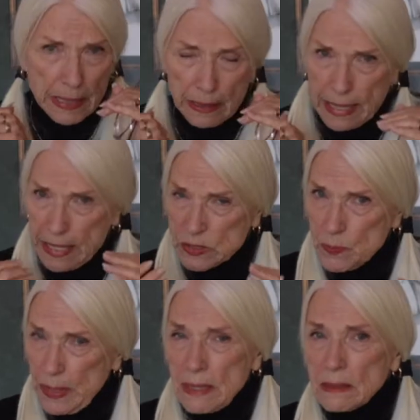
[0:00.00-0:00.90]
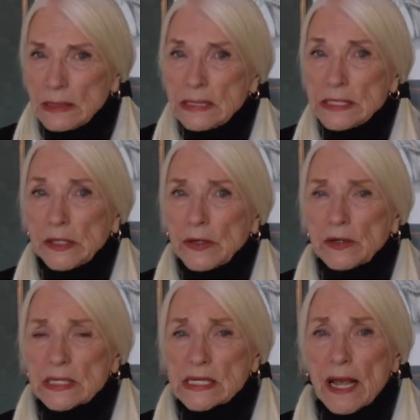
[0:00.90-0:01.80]
He's being an interior
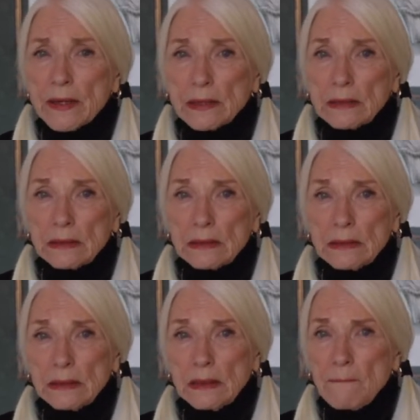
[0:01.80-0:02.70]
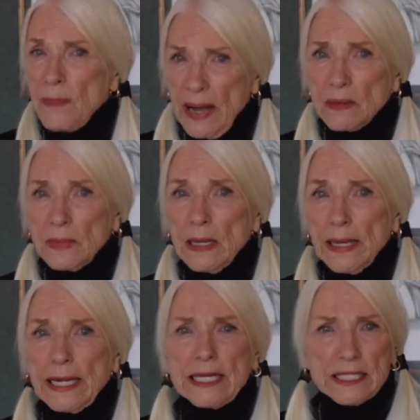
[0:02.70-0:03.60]
designer. Bottom
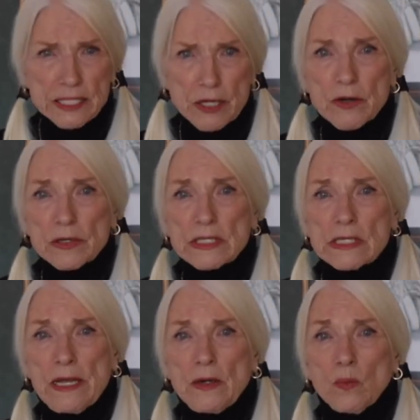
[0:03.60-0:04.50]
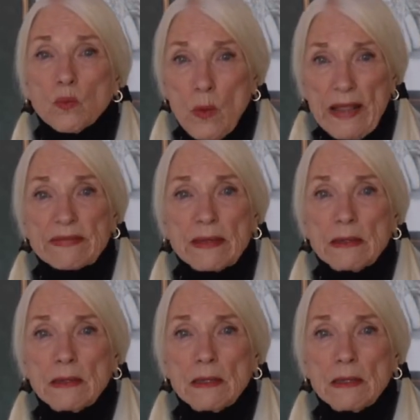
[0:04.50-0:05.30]
line, an interior designer, right then.